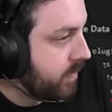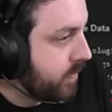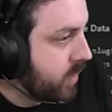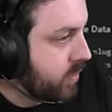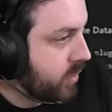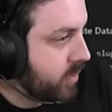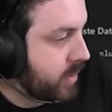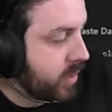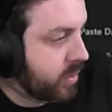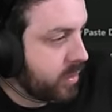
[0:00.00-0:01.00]
You're doing it
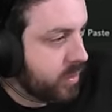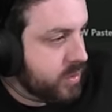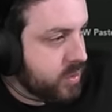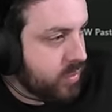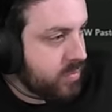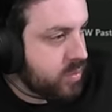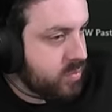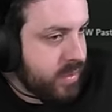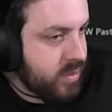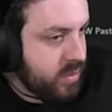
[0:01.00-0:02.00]
manually, not a script. You're
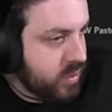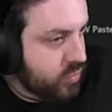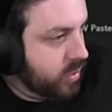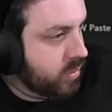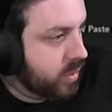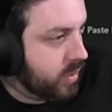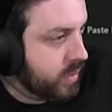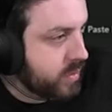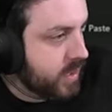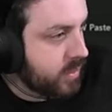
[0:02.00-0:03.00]
manually triggering it,
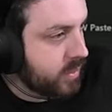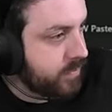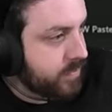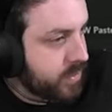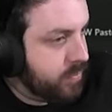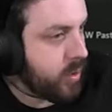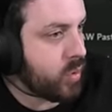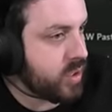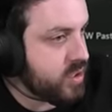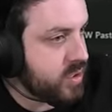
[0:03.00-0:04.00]
exactly. The
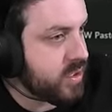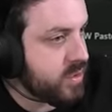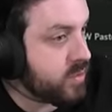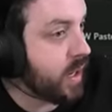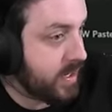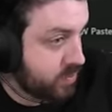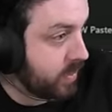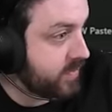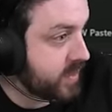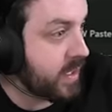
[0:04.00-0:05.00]
question is, as
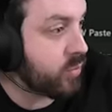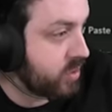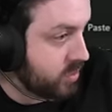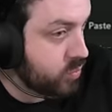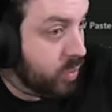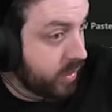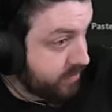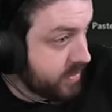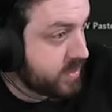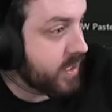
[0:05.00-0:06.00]
we've said, which is what I've
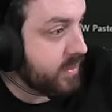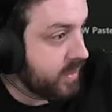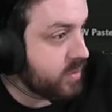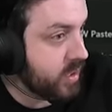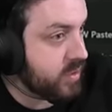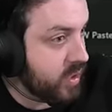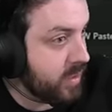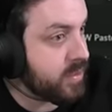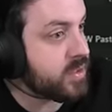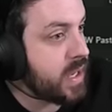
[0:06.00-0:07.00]
been saying the entire
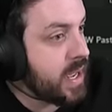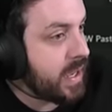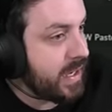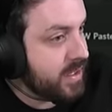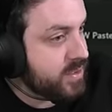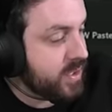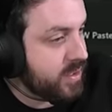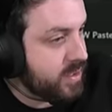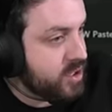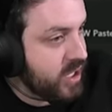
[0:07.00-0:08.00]
time, is is
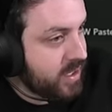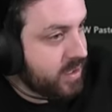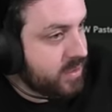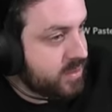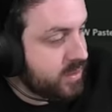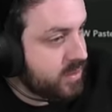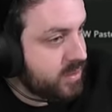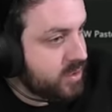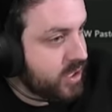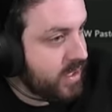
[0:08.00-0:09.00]
the chat is the,
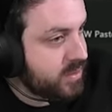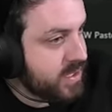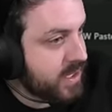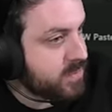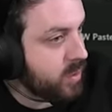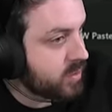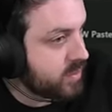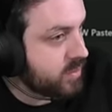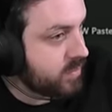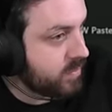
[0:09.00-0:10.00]
the chat text
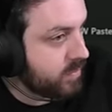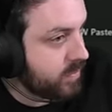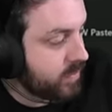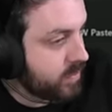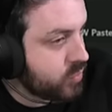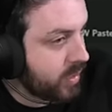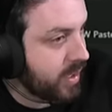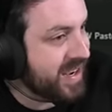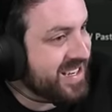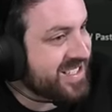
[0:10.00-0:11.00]
box trigger,
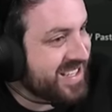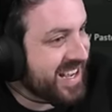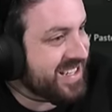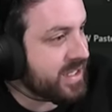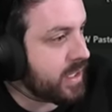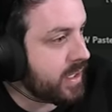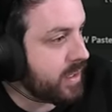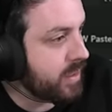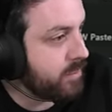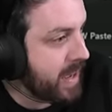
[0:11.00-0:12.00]
is that
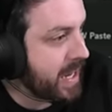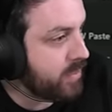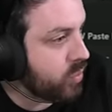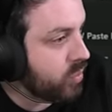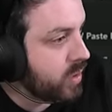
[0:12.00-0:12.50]
bannable?